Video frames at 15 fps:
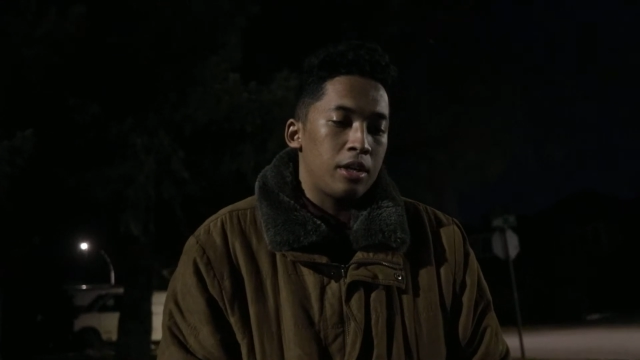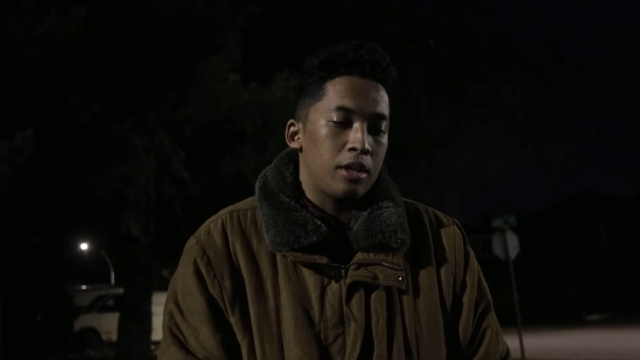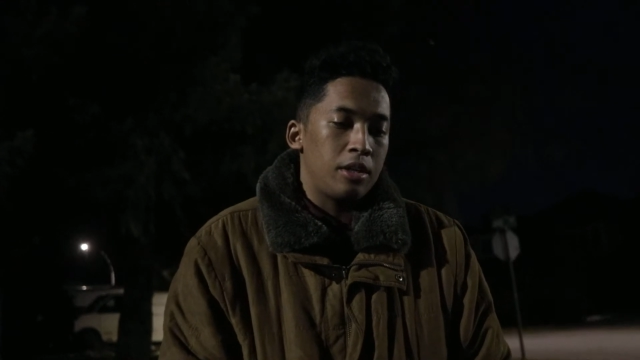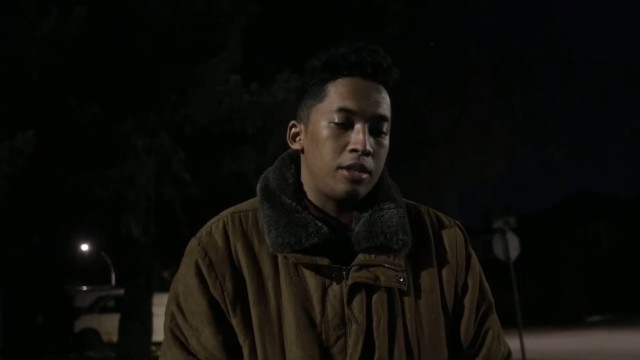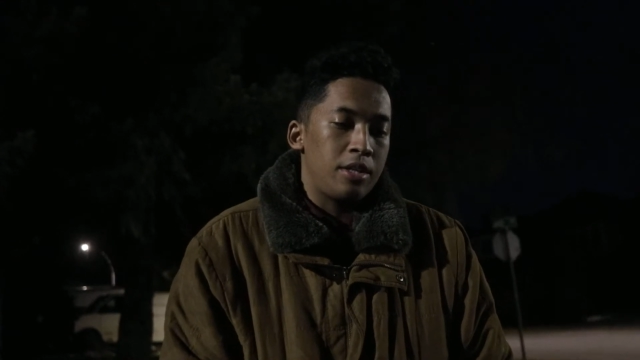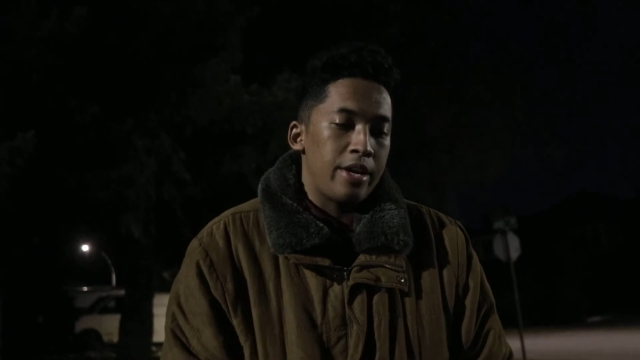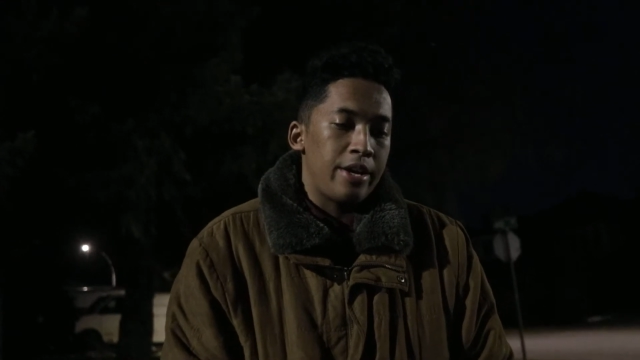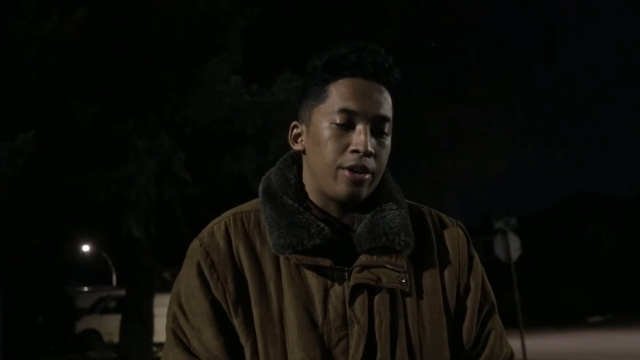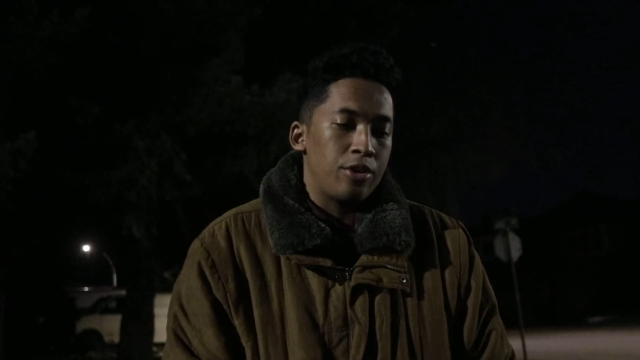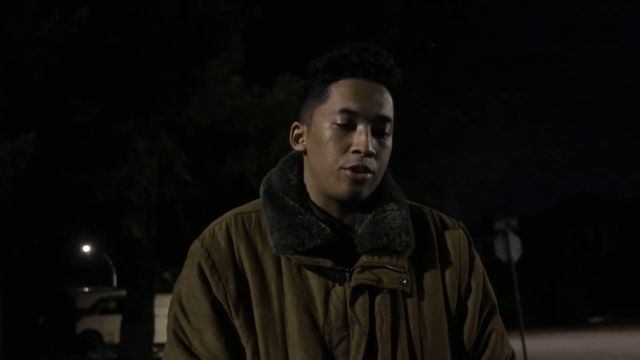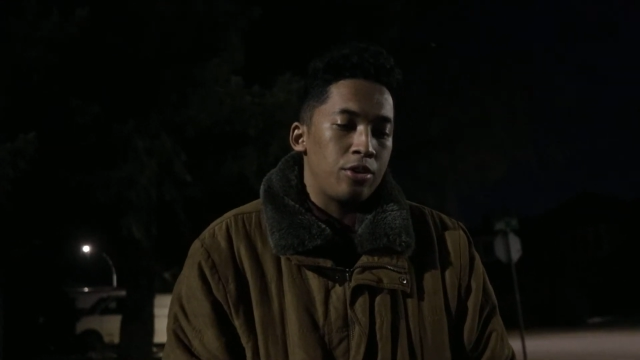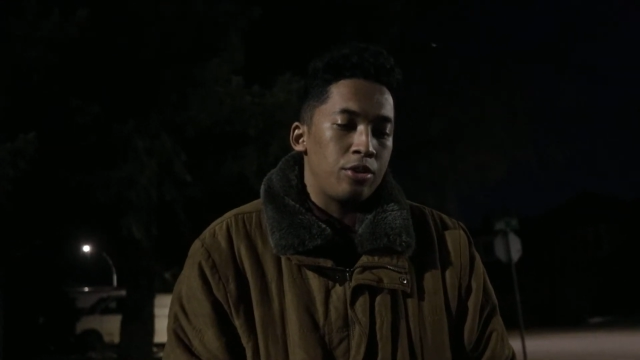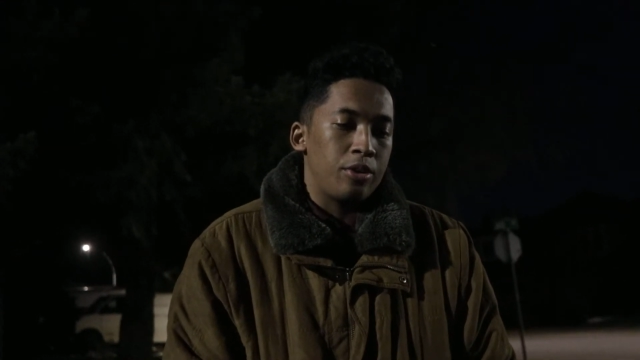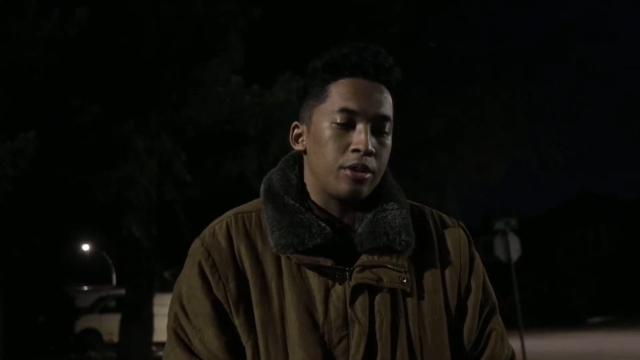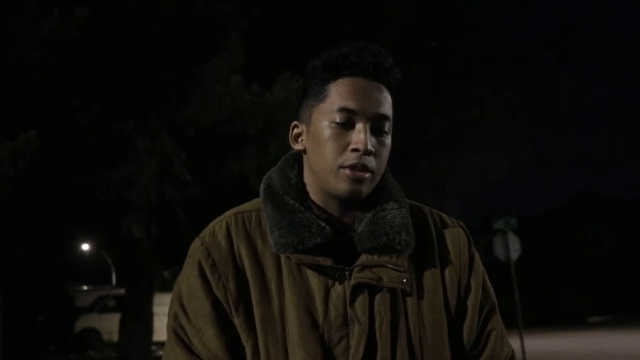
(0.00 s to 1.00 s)
a day or
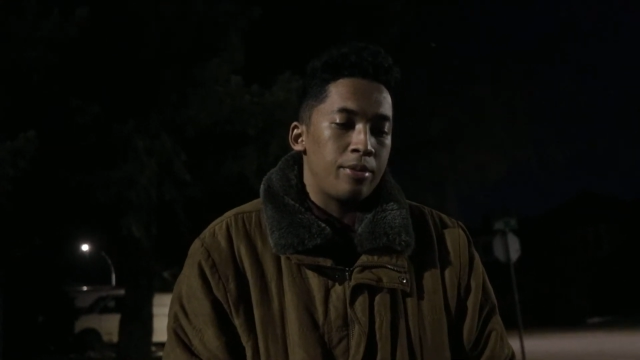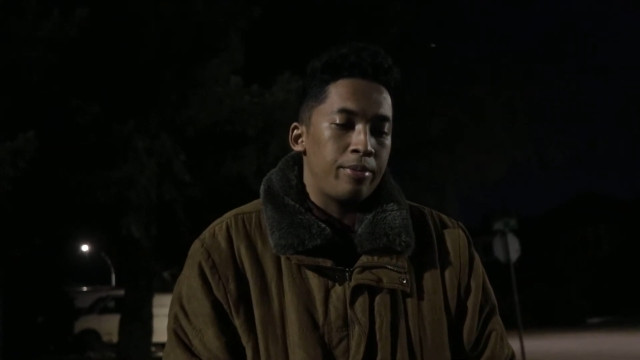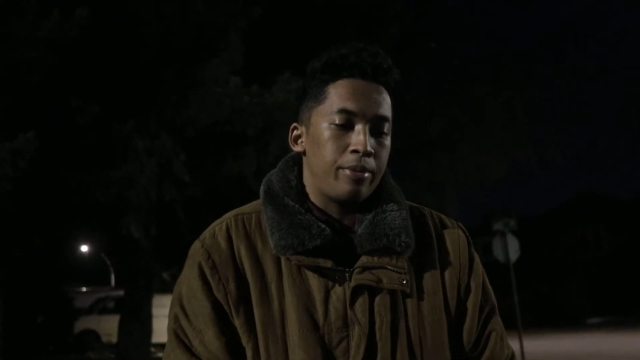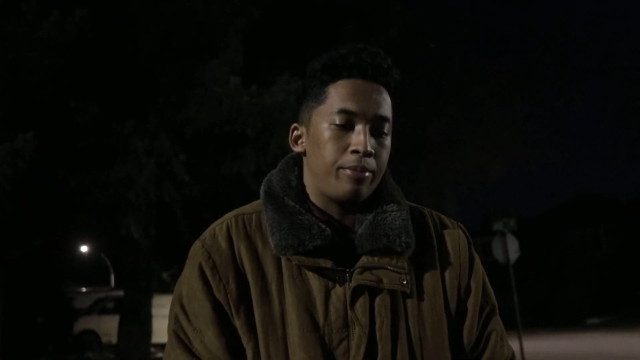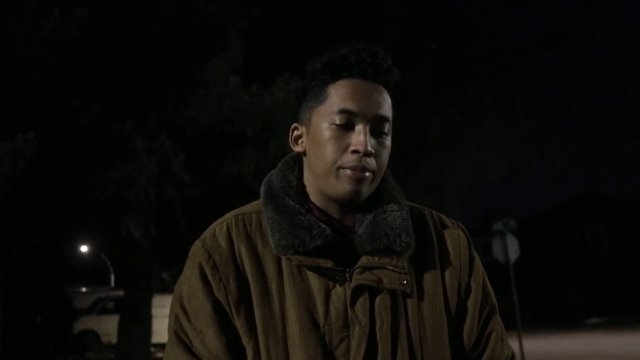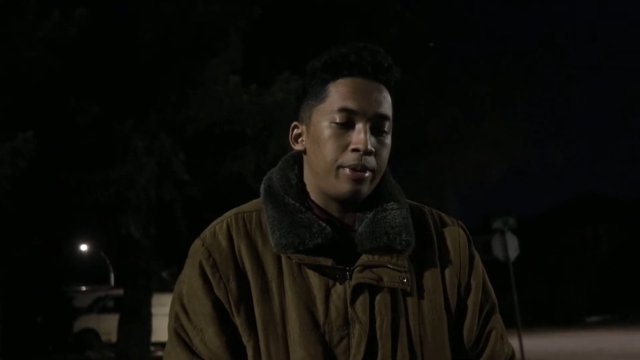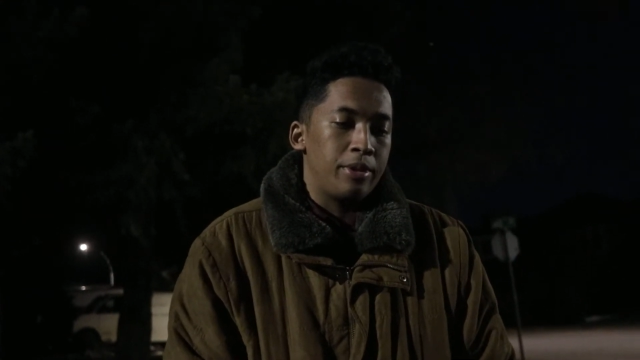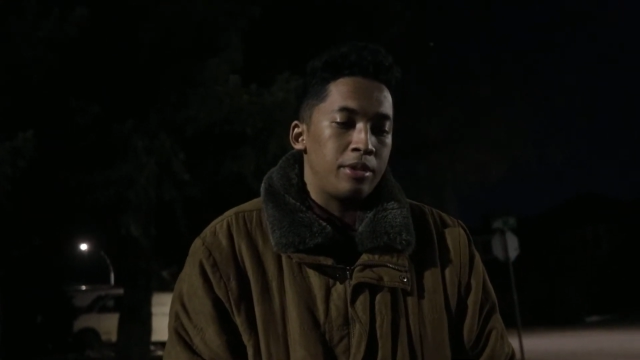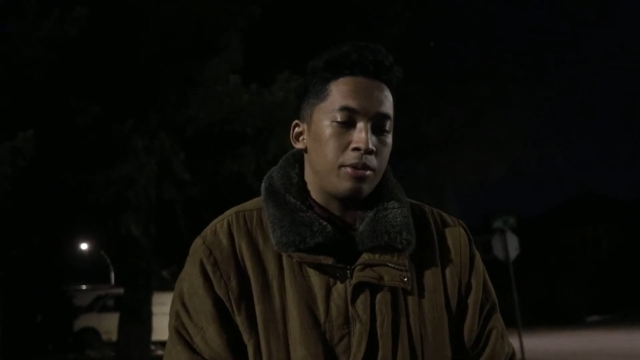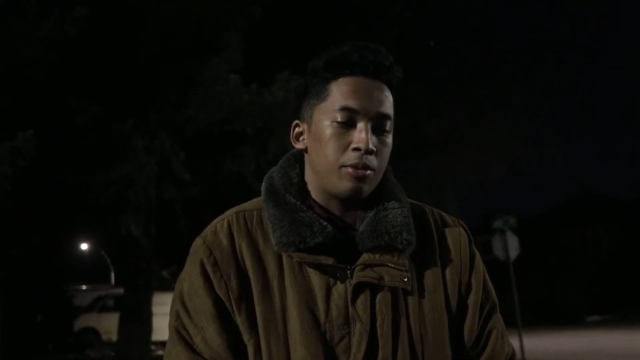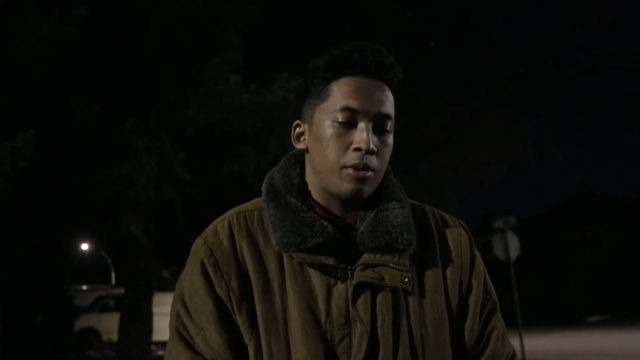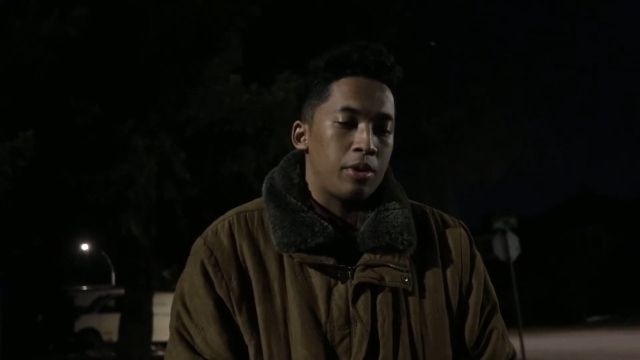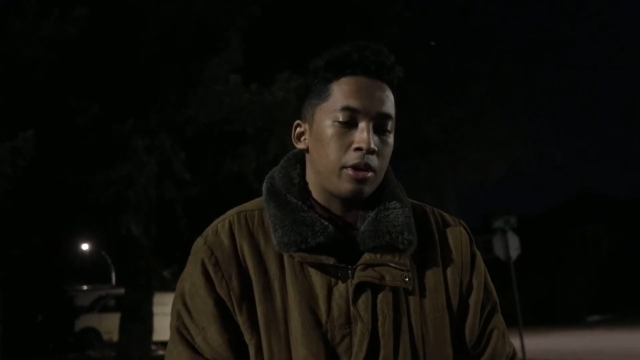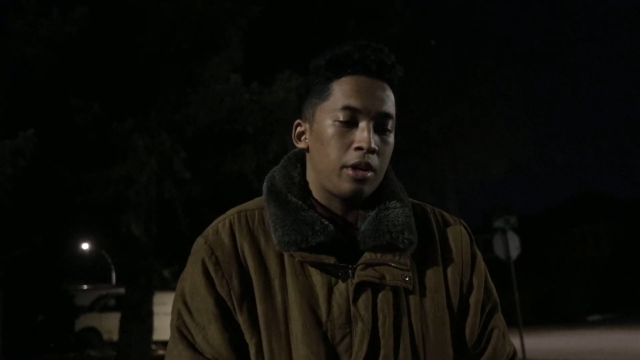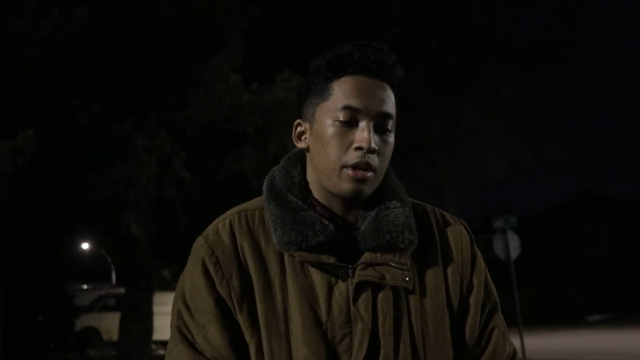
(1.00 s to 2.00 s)
two because I've been busy
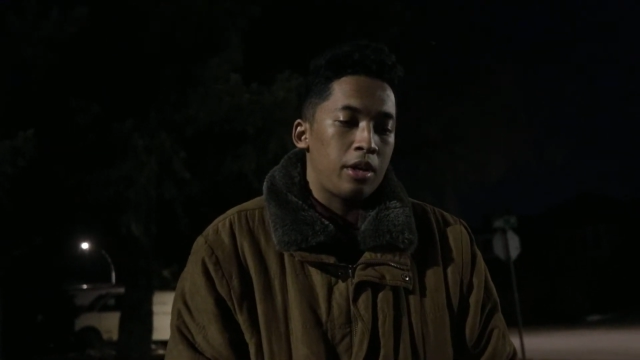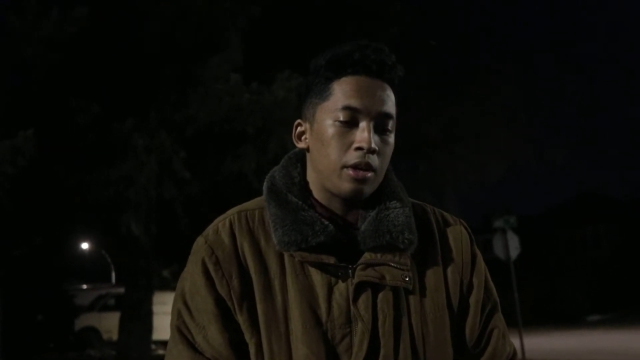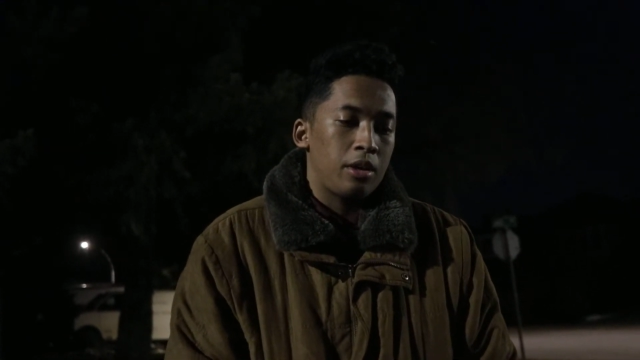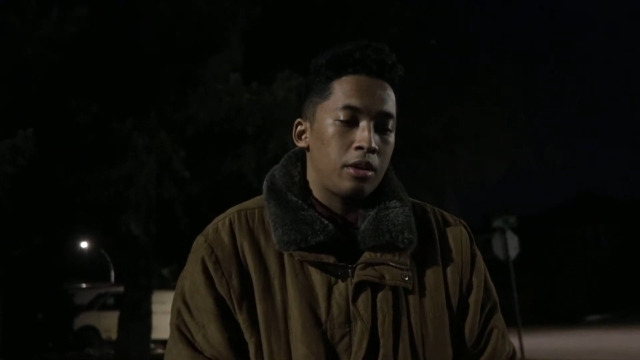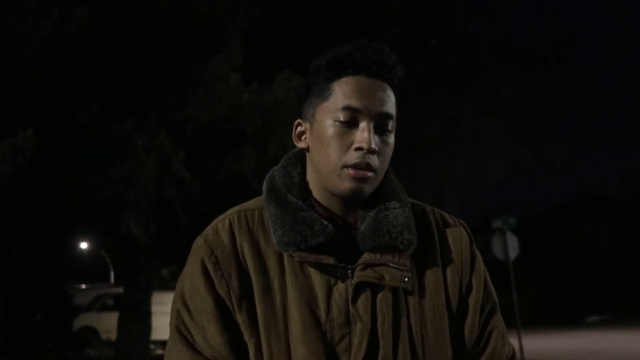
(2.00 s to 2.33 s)
working.